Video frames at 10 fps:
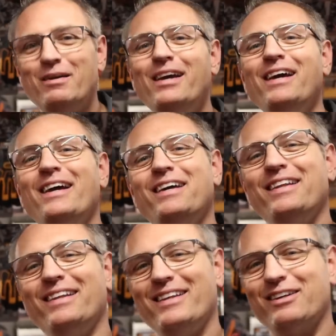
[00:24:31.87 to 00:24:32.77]
Uh, Ticker
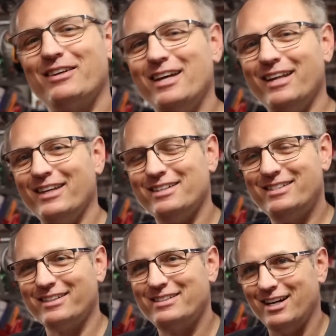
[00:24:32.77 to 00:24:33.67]
Talk. Dick, and the
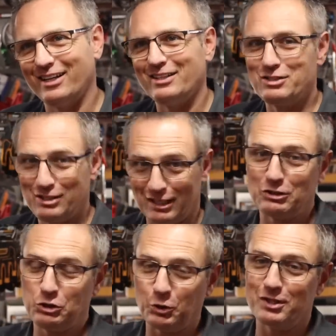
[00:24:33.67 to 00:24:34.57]
TikTok is
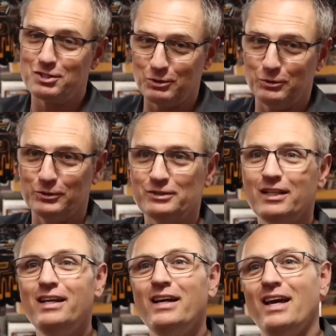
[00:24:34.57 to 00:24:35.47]
Tech's Choice Tools.
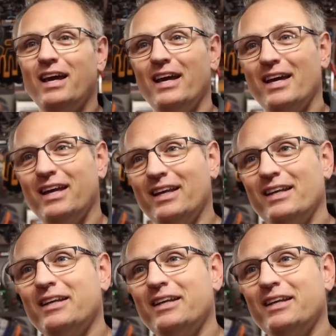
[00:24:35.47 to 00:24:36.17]
And